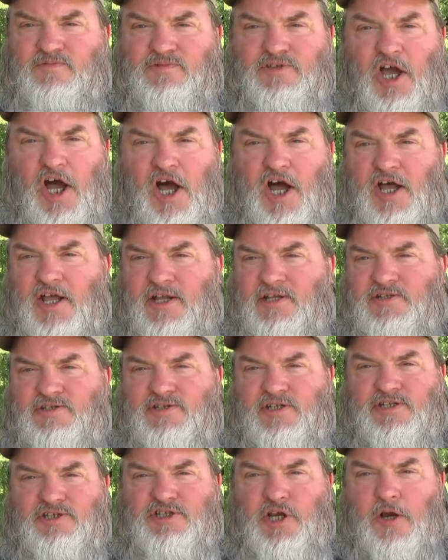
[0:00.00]
guns
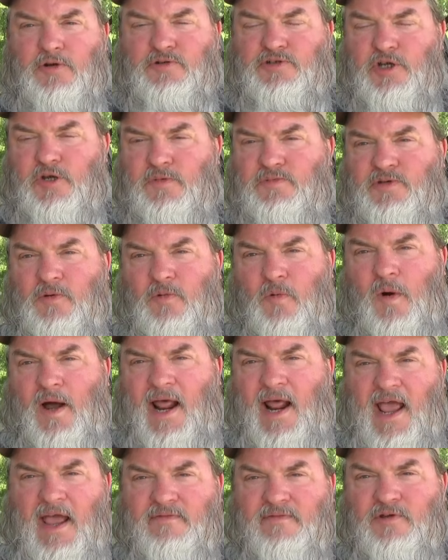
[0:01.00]
and choke tubes and what
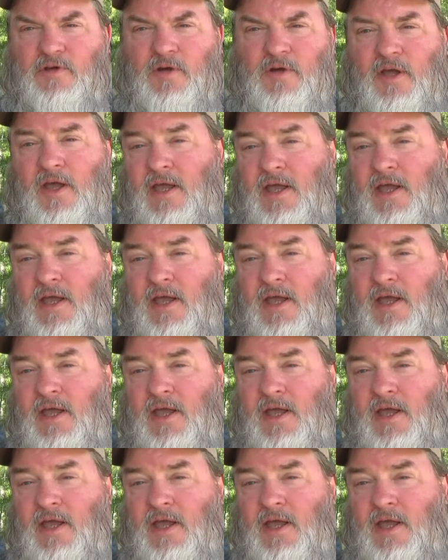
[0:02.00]
have you.